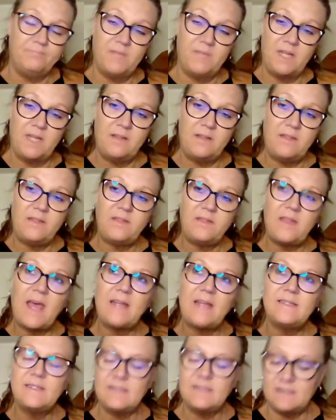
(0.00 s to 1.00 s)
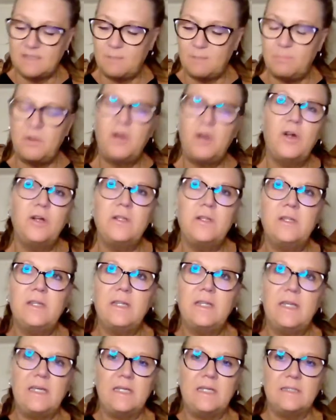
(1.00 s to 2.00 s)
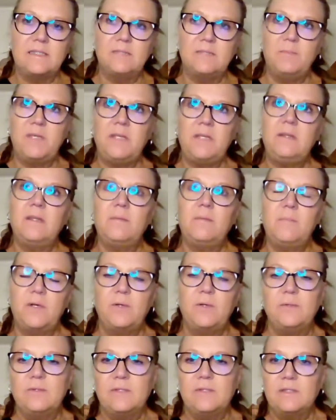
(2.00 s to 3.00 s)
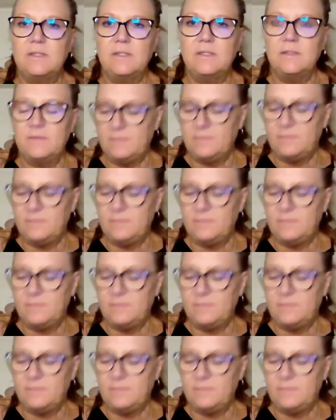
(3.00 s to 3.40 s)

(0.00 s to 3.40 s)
And that's the part that gets me the most.